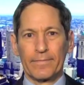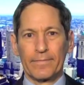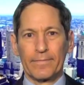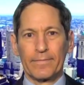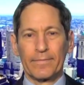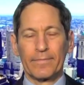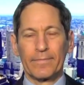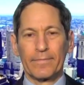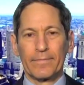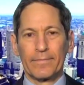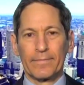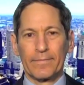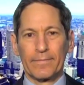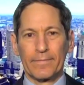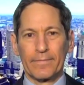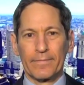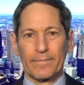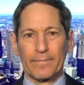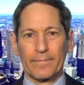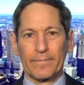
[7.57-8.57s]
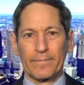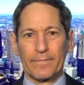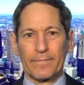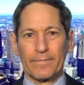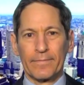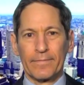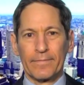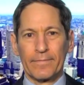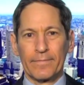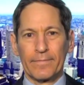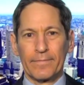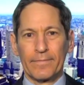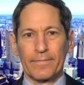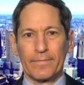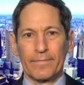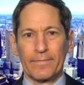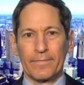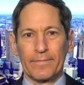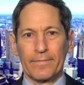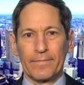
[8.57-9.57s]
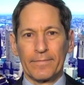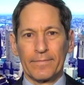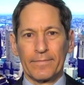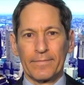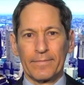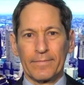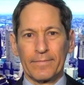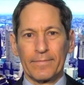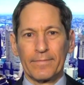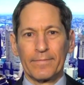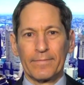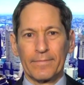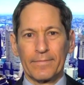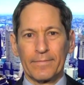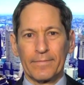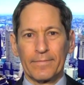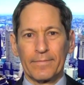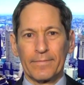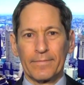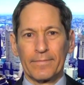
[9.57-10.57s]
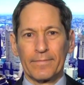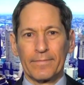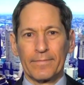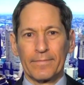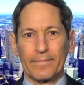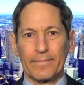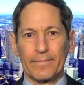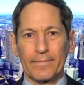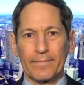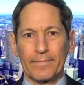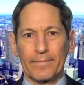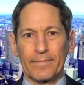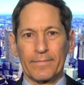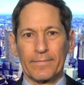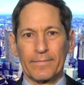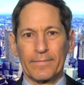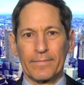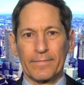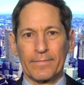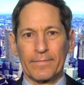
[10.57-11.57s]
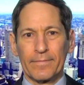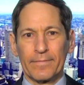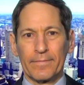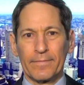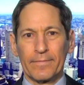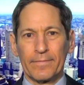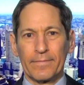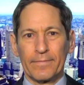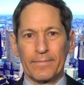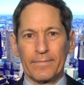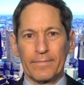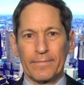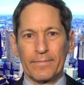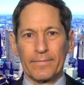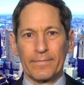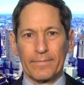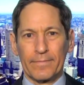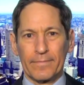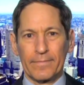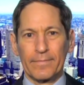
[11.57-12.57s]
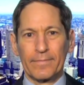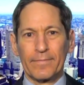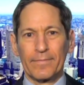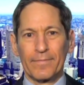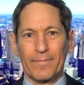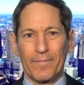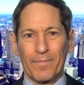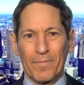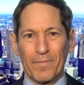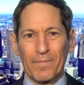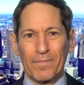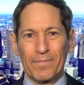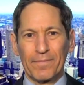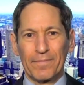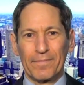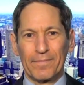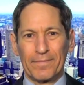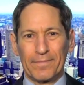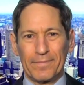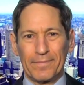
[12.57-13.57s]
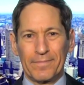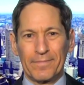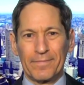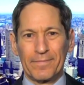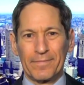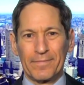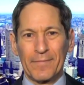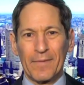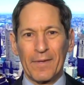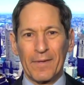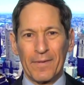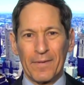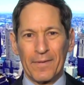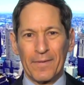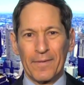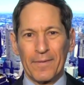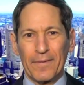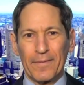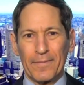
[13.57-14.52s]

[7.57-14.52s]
No words are spoken by the person on screen.